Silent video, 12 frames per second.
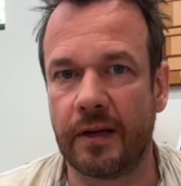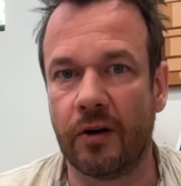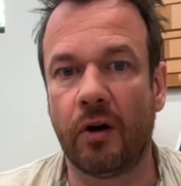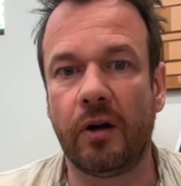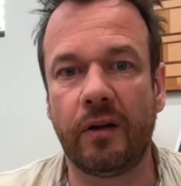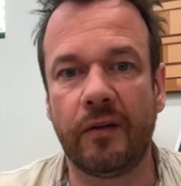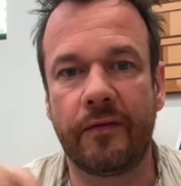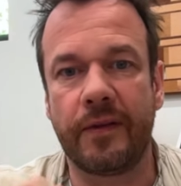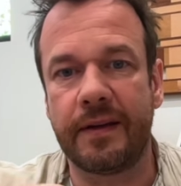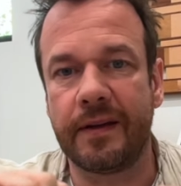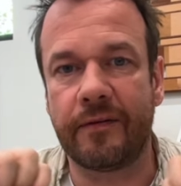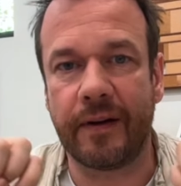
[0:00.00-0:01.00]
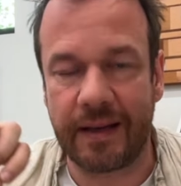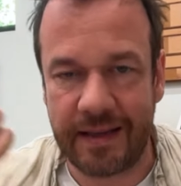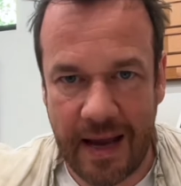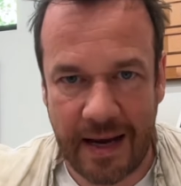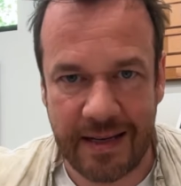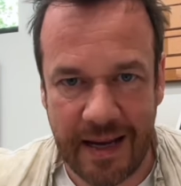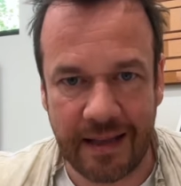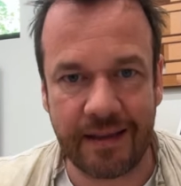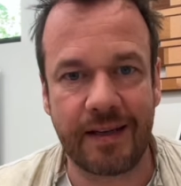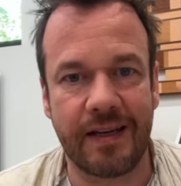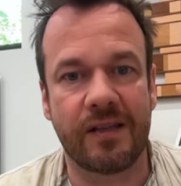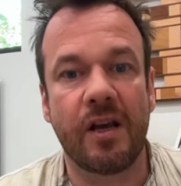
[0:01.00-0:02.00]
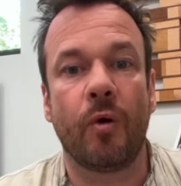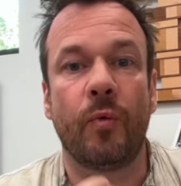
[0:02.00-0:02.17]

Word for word: in all of the different identities,